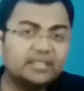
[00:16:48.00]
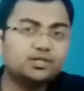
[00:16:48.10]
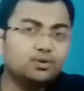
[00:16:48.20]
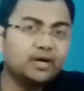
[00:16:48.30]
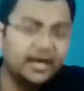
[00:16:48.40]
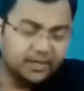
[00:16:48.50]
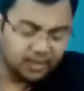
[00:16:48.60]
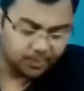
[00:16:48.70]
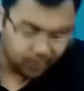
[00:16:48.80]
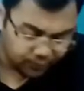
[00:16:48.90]
let's look at a
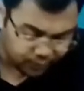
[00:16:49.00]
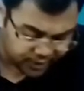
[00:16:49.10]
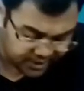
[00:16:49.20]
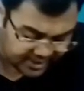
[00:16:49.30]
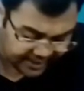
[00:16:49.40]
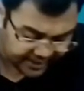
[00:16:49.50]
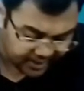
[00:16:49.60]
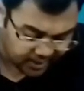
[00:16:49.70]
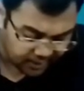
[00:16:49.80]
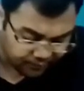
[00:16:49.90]
couple of questions that
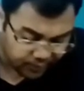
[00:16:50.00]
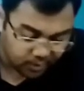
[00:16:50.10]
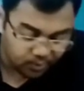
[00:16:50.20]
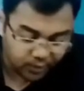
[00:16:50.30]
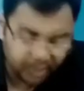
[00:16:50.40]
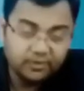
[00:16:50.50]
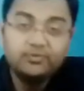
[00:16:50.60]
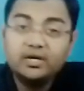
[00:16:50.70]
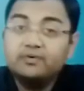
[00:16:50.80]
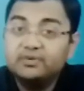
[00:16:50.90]
can come from
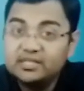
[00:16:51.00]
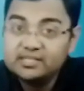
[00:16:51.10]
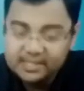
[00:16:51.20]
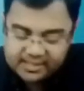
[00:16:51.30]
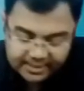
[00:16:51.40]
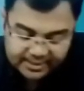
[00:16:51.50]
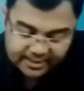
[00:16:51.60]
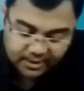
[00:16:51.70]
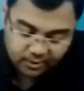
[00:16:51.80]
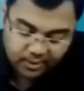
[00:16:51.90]
whatever we have discussed
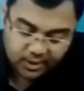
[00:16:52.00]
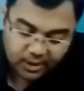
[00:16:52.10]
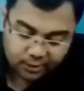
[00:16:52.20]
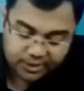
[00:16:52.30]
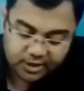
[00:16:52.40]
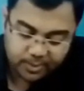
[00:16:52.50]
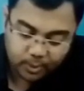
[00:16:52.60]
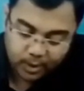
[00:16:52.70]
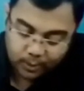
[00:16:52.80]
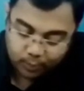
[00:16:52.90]
until now. Question
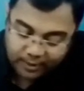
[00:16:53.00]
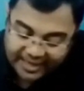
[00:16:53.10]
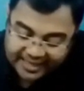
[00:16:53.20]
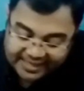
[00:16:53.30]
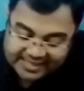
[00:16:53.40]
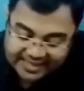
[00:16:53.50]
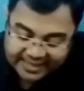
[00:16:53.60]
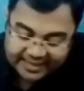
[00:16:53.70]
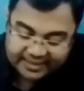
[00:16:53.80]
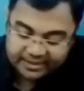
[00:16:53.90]
number 1, why is
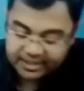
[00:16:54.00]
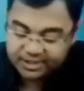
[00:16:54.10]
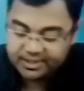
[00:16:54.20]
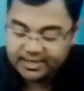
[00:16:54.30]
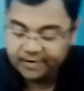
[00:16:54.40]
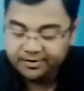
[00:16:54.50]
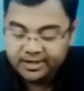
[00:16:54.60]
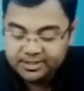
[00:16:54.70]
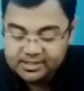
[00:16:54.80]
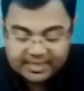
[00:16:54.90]
Indian regional
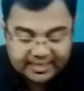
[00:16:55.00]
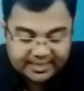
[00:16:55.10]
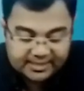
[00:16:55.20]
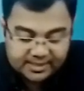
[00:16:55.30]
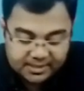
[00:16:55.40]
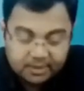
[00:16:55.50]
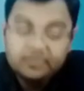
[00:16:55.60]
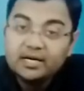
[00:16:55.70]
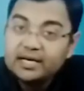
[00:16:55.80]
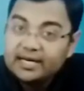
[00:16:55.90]
navigation satellite
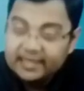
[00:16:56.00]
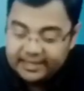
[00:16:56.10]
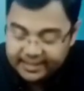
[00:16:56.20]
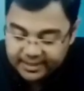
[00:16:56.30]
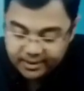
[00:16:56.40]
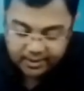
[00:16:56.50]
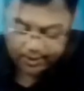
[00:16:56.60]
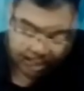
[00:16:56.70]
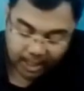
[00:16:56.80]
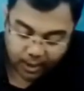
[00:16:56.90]
system needed?
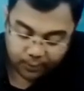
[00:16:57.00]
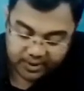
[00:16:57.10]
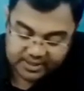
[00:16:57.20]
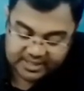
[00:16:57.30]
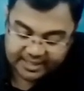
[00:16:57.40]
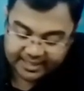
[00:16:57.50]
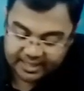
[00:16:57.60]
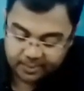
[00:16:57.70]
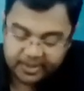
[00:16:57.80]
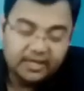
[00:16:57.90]
How does it
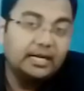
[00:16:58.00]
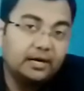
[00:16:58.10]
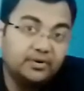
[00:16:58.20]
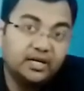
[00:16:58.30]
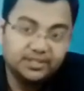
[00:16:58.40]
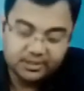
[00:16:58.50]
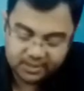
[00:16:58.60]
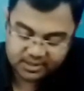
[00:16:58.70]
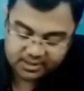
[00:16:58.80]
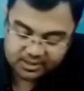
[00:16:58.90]
help in navigation?
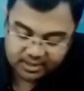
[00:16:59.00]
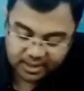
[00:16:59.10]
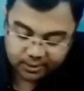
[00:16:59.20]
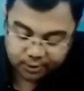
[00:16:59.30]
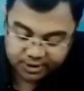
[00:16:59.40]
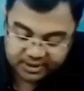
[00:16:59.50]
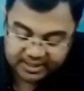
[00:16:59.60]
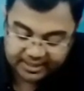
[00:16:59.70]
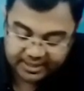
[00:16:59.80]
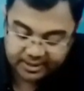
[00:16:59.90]
This is a question
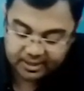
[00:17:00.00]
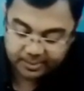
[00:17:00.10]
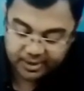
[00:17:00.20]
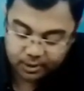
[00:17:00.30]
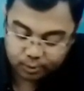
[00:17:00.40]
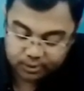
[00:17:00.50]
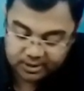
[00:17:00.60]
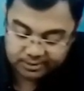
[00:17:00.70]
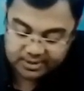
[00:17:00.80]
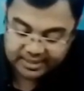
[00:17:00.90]
that had come in
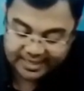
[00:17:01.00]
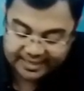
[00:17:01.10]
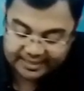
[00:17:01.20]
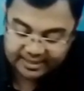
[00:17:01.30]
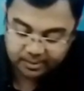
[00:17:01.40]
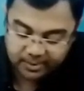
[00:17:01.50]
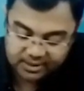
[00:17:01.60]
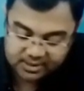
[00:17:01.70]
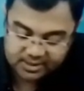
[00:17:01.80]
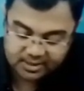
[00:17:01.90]
2019
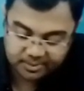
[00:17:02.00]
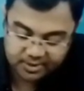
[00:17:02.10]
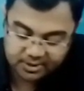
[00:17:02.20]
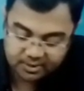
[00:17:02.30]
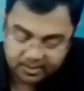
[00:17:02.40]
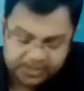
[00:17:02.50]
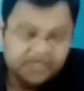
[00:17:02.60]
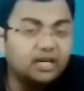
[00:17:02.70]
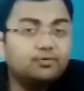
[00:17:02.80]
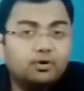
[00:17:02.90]
mains examination. A
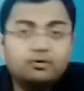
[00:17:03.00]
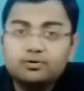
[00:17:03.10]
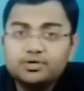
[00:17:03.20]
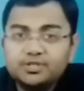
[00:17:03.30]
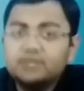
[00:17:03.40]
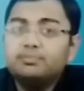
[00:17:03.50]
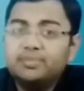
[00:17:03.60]
straightforward question